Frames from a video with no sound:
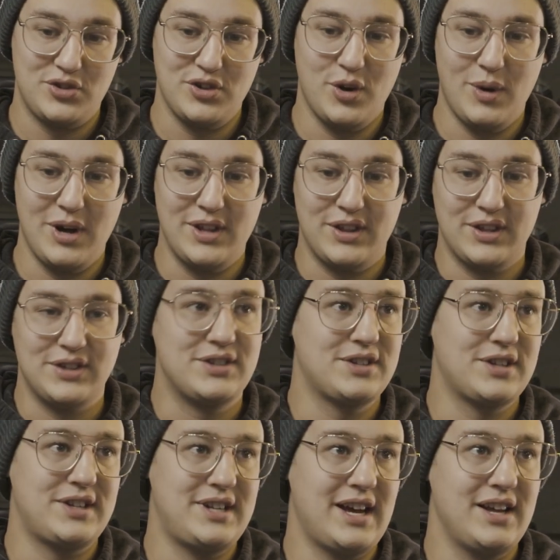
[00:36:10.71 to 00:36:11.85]
There's no way that this
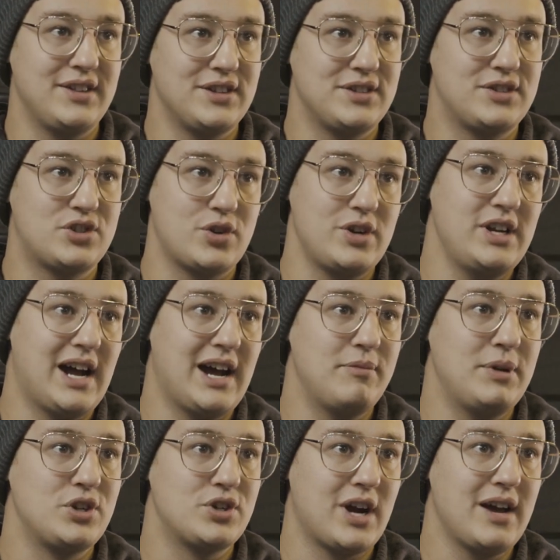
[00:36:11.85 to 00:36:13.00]
is the street I've
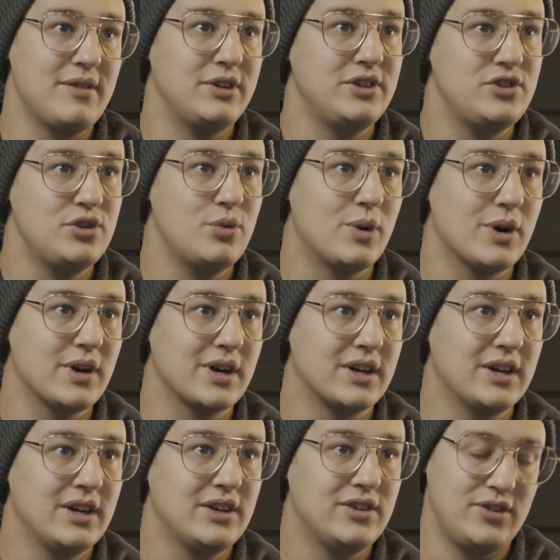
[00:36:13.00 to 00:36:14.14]
been driving to
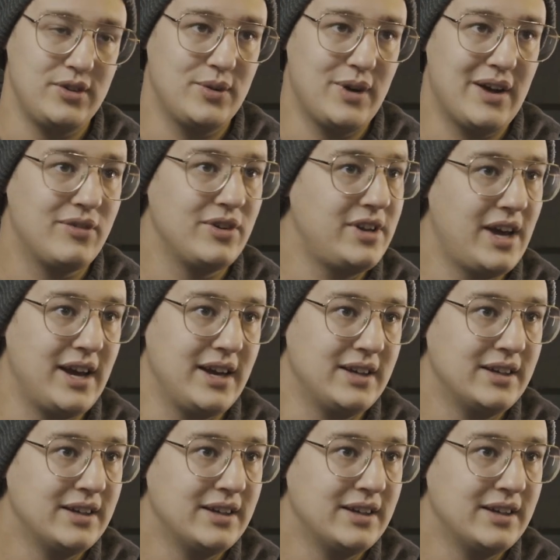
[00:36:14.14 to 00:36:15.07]
work to every day.